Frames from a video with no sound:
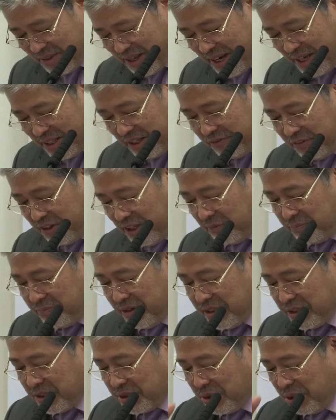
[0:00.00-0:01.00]
The
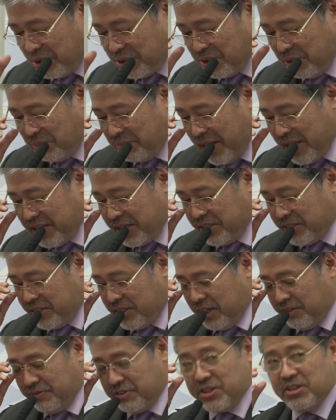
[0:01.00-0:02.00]
Philippines has also made
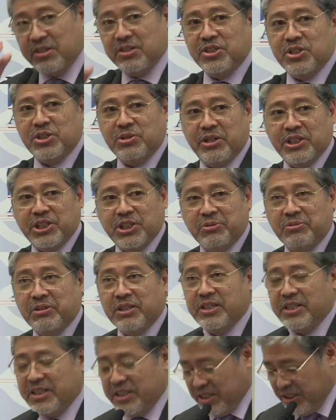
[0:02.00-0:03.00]
itself
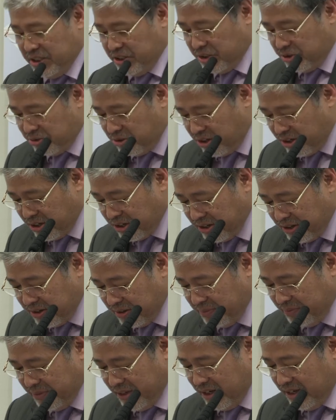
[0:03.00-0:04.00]
structurally
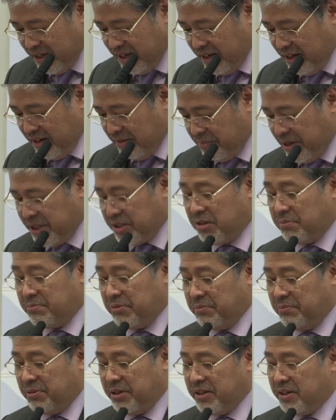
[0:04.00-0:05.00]
stronger, better
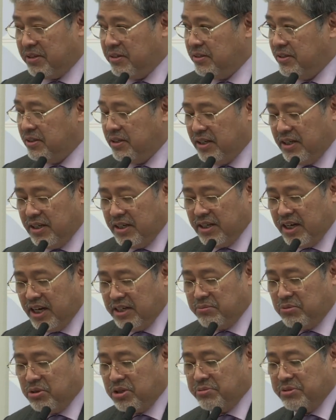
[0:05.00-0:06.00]
prepared,
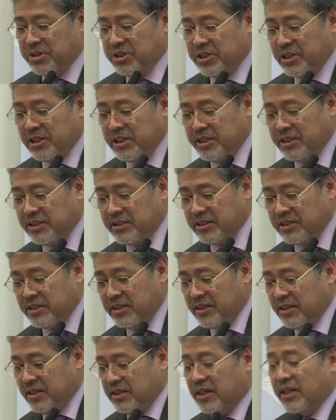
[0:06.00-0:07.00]
and more resilient
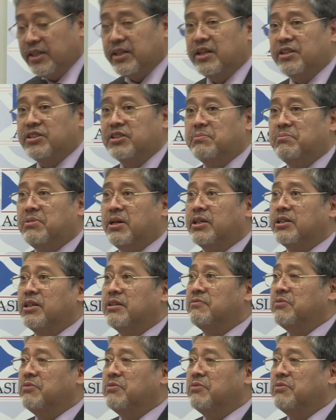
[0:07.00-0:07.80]
against market